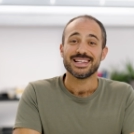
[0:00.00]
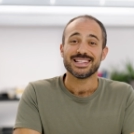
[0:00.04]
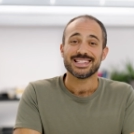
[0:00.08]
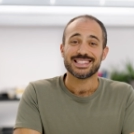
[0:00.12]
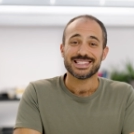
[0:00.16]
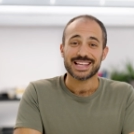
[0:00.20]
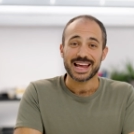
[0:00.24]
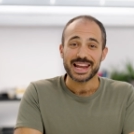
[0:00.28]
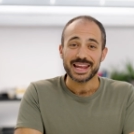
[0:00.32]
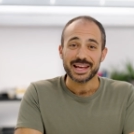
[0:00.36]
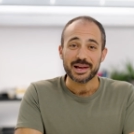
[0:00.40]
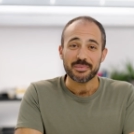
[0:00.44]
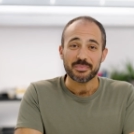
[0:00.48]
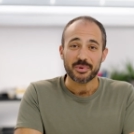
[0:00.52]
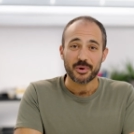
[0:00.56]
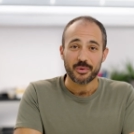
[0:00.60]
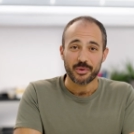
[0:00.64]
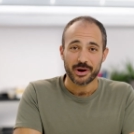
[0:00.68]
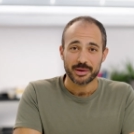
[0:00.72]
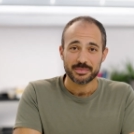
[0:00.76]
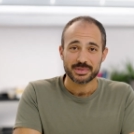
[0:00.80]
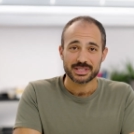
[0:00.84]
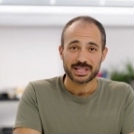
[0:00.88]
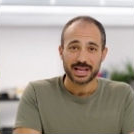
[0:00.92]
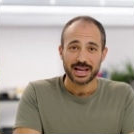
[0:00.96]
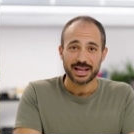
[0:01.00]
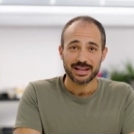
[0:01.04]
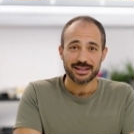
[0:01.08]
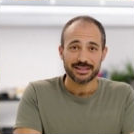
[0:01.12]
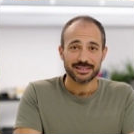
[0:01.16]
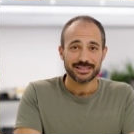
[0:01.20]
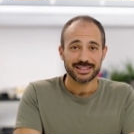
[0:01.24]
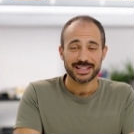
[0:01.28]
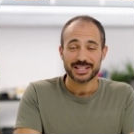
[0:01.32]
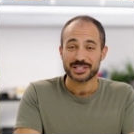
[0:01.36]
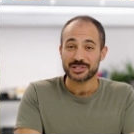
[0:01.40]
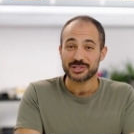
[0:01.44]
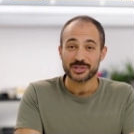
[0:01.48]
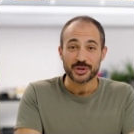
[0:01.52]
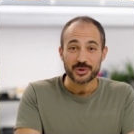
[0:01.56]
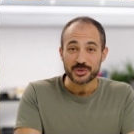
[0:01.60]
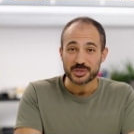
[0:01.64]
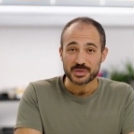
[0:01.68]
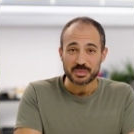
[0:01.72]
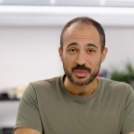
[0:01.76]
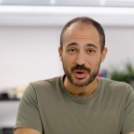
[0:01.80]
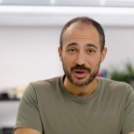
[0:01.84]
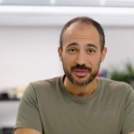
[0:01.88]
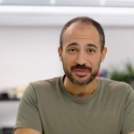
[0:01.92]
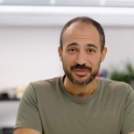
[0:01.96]
Setting up a website is no
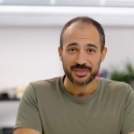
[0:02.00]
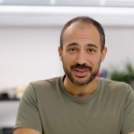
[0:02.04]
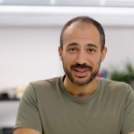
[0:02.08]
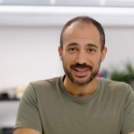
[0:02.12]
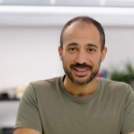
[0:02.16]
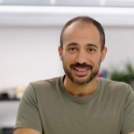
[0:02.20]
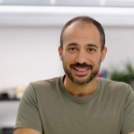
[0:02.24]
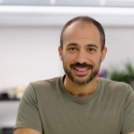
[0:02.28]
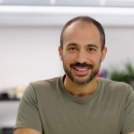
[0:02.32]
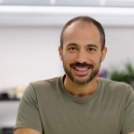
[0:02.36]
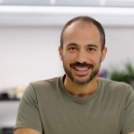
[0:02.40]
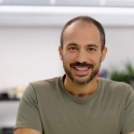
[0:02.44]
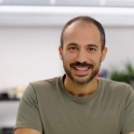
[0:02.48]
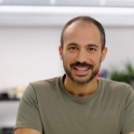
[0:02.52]
small feat,